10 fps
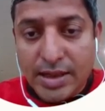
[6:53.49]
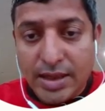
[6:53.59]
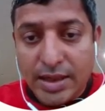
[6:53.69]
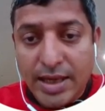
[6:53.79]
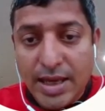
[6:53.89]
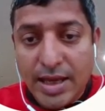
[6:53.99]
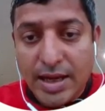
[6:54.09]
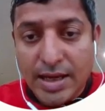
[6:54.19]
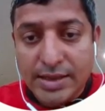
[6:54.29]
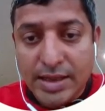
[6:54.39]
the key
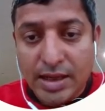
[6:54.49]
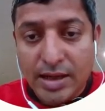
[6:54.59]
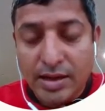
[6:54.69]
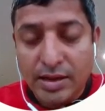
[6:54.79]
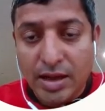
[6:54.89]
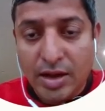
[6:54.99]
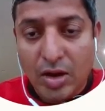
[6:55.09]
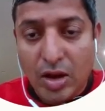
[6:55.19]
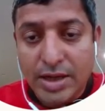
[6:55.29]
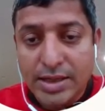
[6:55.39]
areas are the
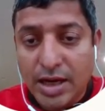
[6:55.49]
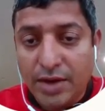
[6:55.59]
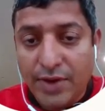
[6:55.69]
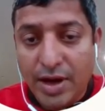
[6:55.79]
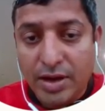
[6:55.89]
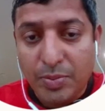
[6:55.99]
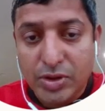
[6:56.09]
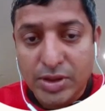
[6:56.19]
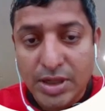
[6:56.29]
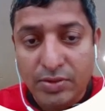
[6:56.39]
knowledge artifact
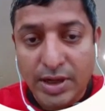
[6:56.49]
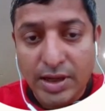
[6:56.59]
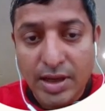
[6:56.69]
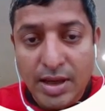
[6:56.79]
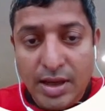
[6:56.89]
repository,